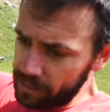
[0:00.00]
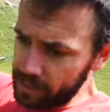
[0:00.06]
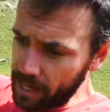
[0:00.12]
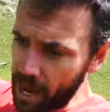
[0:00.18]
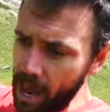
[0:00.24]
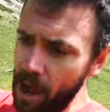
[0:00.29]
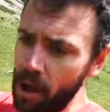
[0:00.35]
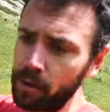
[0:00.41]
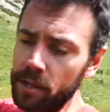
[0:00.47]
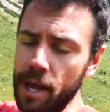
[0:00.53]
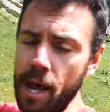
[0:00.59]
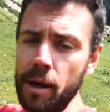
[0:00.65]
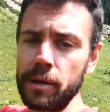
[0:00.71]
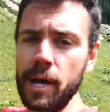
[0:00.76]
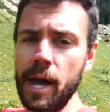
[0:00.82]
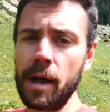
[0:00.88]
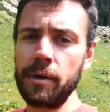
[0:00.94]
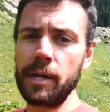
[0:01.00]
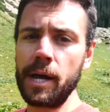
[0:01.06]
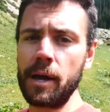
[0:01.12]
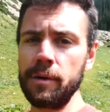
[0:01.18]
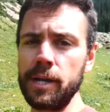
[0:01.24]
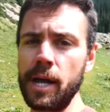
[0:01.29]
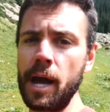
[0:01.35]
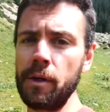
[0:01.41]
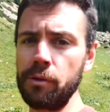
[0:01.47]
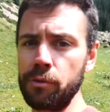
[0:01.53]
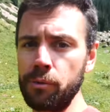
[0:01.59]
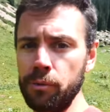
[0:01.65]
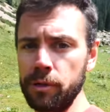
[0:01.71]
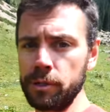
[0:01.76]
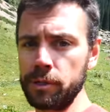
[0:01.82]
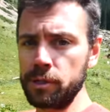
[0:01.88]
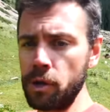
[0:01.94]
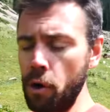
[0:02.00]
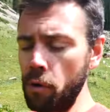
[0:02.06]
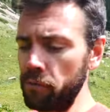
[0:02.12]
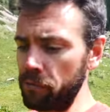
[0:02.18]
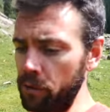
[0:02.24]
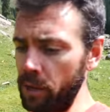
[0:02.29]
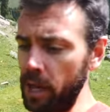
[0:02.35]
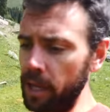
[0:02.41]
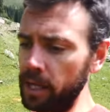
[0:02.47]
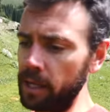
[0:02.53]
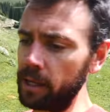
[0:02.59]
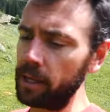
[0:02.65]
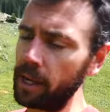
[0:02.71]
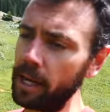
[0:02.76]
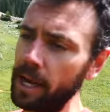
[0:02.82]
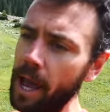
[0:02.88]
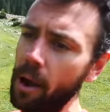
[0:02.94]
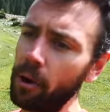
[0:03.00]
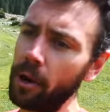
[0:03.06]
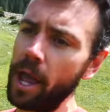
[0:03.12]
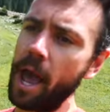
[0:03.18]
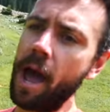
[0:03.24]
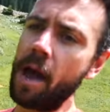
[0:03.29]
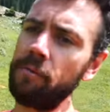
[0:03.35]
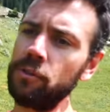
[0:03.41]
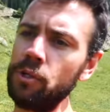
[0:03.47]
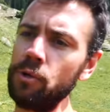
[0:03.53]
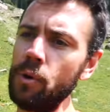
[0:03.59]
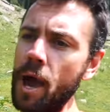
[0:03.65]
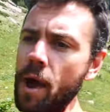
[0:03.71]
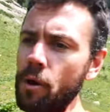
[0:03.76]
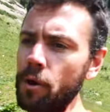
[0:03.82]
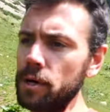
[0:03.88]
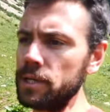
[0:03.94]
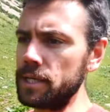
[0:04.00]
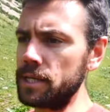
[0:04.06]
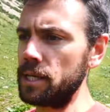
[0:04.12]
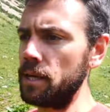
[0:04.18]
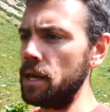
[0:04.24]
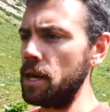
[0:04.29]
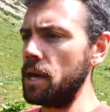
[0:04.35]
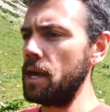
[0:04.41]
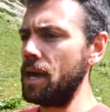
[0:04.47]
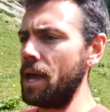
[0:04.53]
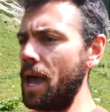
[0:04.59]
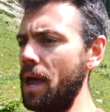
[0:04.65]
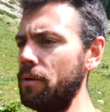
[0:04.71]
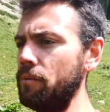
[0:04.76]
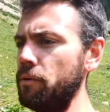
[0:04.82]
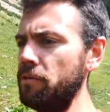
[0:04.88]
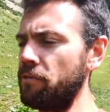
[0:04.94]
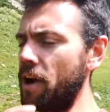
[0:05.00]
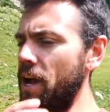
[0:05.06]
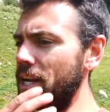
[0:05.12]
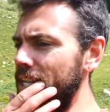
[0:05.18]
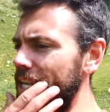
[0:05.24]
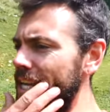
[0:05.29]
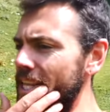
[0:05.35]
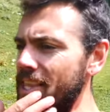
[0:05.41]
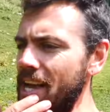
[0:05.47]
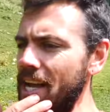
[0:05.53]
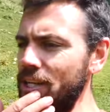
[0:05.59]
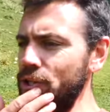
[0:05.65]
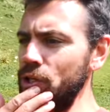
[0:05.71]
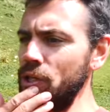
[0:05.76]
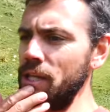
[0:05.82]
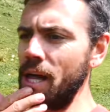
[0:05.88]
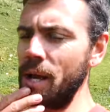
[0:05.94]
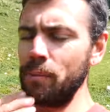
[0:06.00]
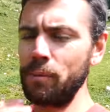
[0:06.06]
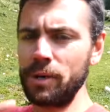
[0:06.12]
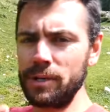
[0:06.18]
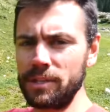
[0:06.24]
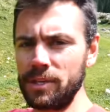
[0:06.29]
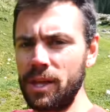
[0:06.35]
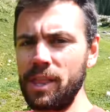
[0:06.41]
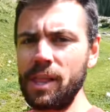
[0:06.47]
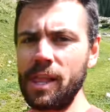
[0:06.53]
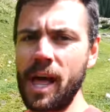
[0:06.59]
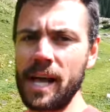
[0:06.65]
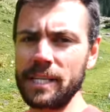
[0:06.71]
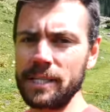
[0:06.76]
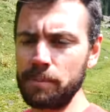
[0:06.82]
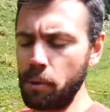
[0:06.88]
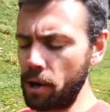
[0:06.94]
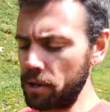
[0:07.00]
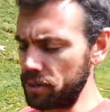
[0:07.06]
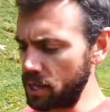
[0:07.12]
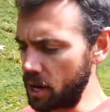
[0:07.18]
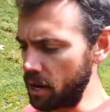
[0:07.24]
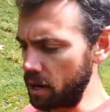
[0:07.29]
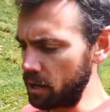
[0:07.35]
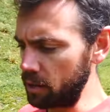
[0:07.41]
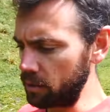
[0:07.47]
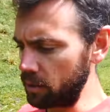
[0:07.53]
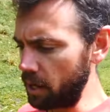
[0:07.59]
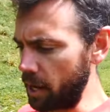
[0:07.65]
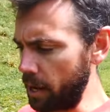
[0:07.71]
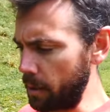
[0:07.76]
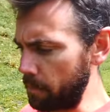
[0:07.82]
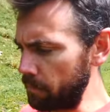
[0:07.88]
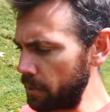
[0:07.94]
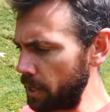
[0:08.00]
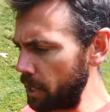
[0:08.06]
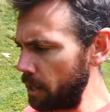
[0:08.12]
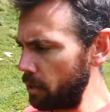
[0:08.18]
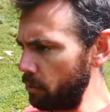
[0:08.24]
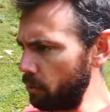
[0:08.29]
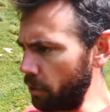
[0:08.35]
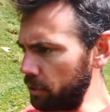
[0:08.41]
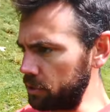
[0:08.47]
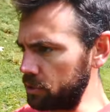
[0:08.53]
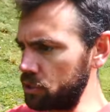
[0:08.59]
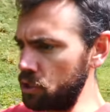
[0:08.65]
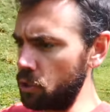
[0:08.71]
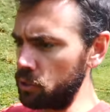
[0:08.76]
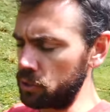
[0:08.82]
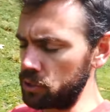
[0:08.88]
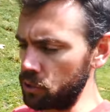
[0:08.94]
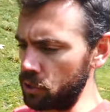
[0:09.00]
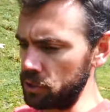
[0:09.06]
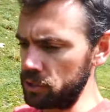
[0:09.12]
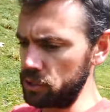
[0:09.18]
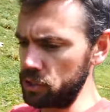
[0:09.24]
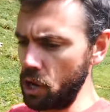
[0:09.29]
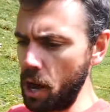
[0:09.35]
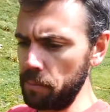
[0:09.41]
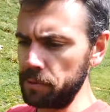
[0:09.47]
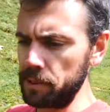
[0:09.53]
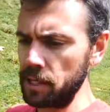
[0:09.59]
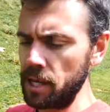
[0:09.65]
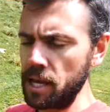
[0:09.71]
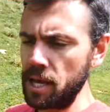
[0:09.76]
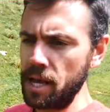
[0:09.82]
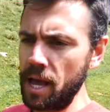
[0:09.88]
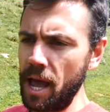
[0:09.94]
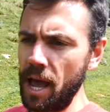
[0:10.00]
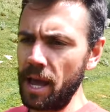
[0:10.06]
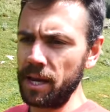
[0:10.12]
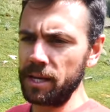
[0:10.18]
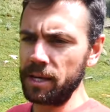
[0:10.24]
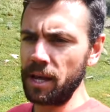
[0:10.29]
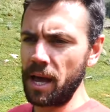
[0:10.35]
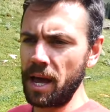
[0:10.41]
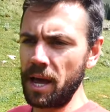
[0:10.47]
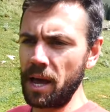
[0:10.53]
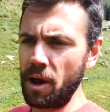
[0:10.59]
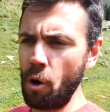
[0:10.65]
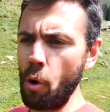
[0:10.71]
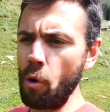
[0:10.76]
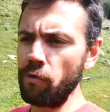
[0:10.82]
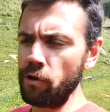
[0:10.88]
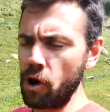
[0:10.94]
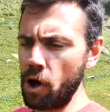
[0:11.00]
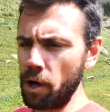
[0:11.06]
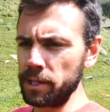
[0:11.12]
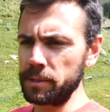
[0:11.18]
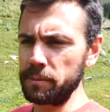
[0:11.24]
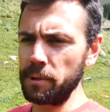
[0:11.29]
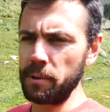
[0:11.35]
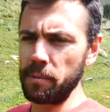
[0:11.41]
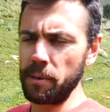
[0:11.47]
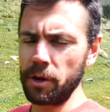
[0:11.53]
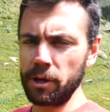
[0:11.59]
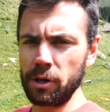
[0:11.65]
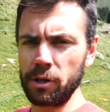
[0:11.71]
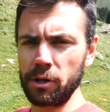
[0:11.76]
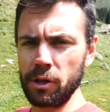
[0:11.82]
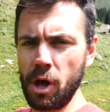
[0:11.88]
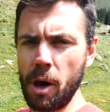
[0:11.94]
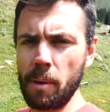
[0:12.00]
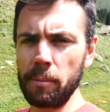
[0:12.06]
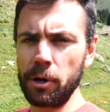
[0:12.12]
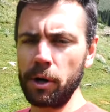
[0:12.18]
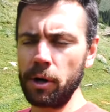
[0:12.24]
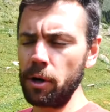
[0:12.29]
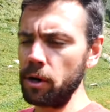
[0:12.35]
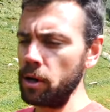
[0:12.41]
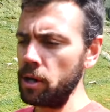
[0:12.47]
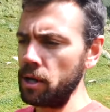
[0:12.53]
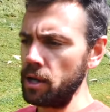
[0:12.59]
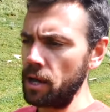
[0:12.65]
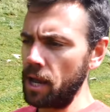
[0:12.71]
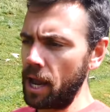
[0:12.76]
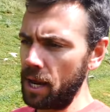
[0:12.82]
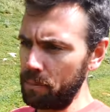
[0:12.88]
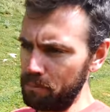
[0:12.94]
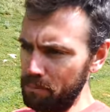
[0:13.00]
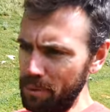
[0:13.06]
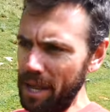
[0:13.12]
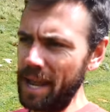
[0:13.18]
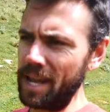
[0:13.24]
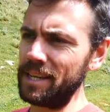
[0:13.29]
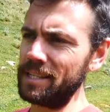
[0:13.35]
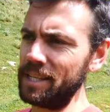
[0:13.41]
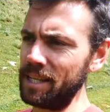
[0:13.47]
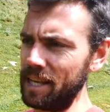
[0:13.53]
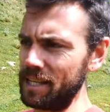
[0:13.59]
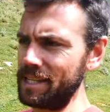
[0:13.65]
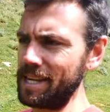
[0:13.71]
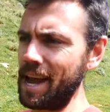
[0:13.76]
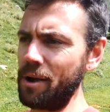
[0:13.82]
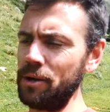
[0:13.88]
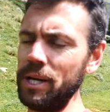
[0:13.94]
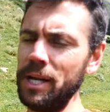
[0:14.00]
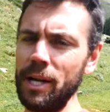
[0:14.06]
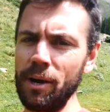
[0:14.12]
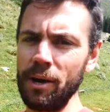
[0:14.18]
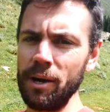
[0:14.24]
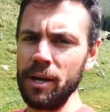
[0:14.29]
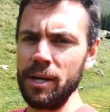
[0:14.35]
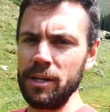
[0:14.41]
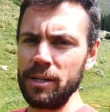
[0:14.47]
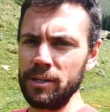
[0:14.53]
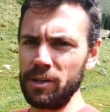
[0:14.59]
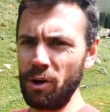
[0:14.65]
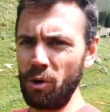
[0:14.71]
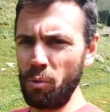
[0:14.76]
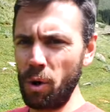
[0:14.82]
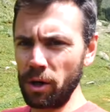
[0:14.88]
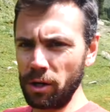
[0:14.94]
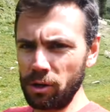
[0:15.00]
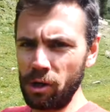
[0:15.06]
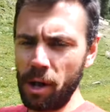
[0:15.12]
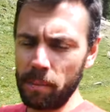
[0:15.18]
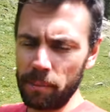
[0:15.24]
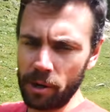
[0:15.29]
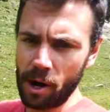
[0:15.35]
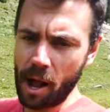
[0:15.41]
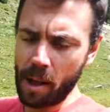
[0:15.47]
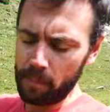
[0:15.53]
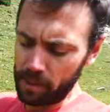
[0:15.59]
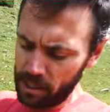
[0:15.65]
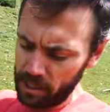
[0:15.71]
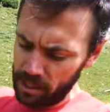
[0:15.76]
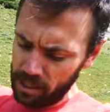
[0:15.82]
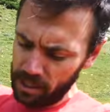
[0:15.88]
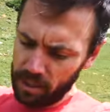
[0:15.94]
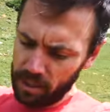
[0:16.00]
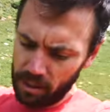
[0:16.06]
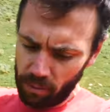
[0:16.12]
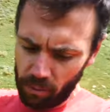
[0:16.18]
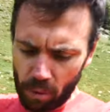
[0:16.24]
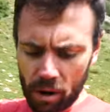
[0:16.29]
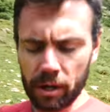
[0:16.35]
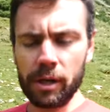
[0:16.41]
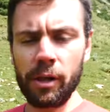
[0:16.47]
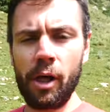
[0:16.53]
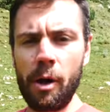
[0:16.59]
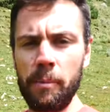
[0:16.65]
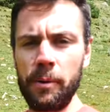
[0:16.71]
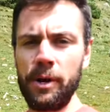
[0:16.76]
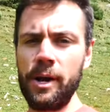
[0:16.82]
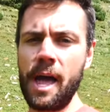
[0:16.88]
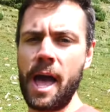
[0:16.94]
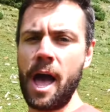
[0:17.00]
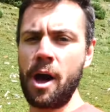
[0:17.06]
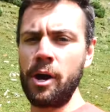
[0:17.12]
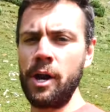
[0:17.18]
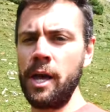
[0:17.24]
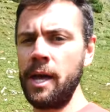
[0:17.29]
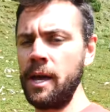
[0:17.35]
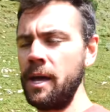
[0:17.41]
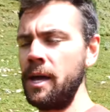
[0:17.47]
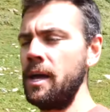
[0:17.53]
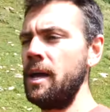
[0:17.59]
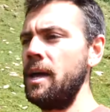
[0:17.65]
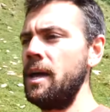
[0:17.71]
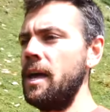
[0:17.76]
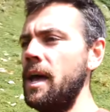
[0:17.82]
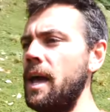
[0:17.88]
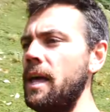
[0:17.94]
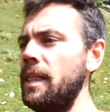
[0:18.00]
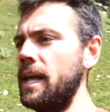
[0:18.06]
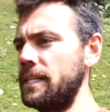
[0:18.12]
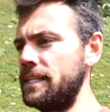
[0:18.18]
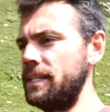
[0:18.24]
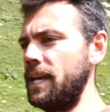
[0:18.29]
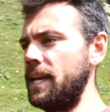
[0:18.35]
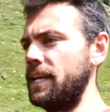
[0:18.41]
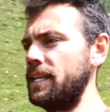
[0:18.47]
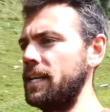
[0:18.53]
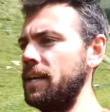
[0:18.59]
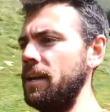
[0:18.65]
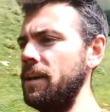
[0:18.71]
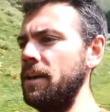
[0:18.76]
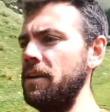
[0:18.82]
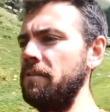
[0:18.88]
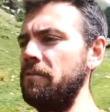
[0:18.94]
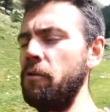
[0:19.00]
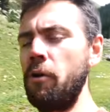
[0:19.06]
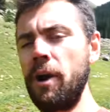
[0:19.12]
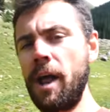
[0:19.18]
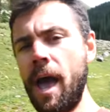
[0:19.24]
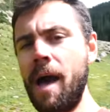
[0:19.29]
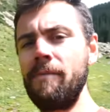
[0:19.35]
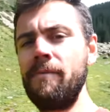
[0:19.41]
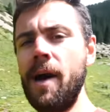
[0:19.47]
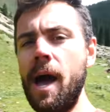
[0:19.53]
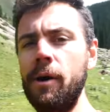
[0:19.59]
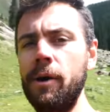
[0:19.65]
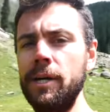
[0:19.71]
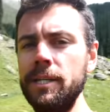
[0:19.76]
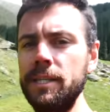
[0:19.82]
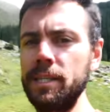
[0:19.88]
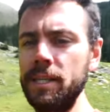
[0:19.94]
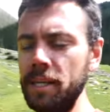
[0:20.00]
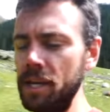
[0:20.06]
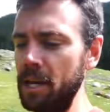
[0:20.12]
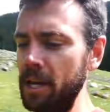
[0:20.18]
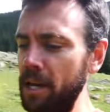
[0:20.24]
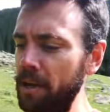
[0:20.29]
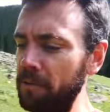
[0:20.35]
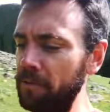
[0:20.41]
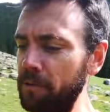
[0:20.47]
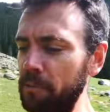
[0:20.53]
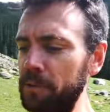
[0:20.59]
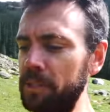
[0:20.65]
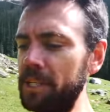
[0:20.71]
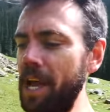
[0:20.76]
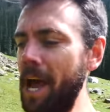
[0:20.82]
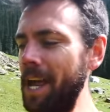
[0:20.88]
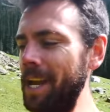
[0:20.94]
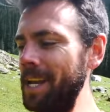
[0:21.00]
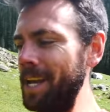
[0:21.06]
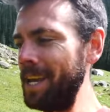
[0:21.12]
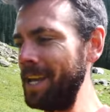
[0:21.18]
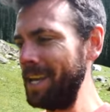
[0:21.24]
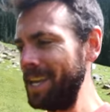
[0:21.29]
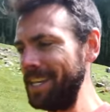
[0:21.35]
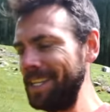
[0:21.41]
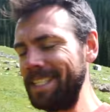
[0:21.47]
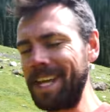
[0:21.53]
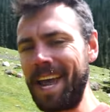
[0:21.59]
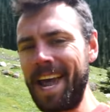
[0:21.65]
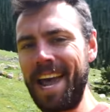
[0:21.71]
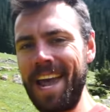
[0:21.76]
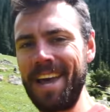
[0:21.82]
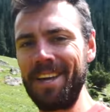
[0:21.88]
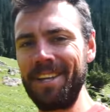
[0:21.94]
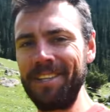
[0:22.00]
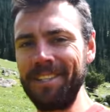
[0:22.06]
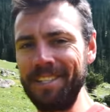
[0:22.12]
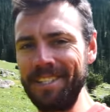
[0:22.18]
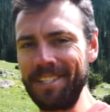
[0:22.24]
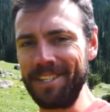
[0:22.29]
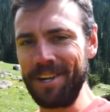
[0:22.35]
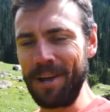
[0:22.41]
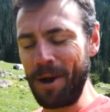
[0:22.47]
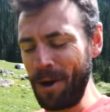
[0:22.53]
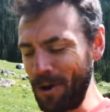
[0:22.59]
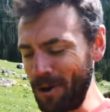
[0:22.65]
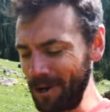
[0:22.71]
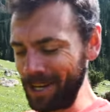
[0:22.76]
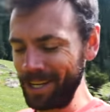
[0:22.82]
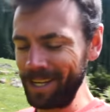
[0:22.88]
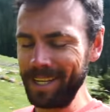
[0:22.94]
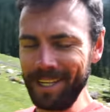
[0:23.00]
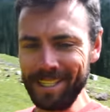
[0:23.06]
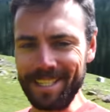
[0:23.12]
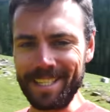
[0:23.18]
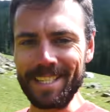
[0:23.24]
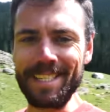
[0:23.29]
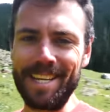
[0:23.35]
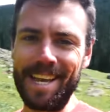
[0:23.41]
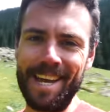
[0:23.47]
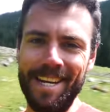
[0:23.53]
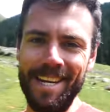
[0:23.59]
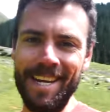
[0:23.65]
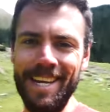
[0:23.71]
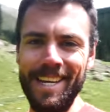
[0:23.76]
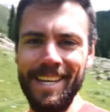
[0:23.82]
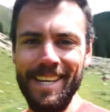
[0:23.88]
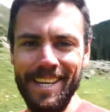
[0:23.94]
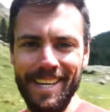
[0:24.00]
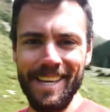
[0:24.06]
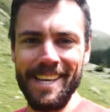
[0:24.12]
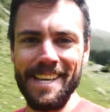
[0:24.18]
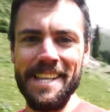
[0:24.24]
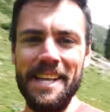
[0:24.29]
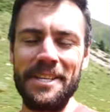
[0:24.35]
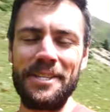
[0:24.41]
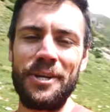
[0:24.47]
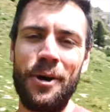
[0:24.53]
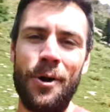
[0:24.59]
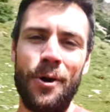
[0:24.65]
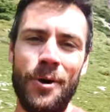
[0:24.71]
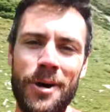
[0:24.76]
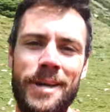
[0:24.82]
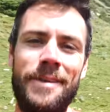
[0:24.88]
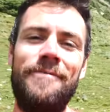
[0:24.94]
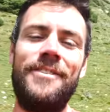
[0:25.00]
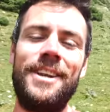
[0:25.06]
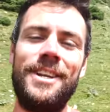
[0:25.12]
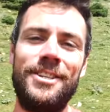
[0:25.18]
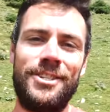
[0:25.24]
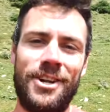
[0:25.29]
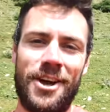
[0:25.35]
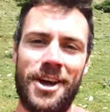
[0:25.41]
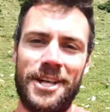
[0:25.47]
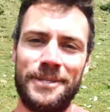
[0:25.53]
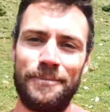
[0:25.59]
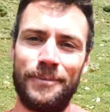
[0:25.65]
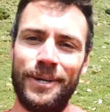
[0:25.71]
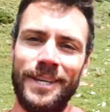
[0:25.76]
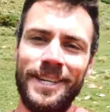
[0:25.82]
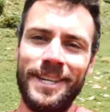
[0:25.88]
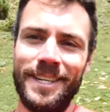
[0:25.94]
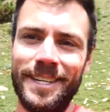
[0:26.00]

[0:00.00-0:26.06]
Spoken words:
Down through the snow for like an hour and a half, 2 hours. And we finally hit that tree line where you saw the last spot there, where the snow sort of stopped. And overall, it's been about a kilometer and a bit to get down here. So 1 kilometer up, 1 kilometer down, and that's it. 4.5 hours from sun to hail to snow to sun. Let's go finish in a hot spring.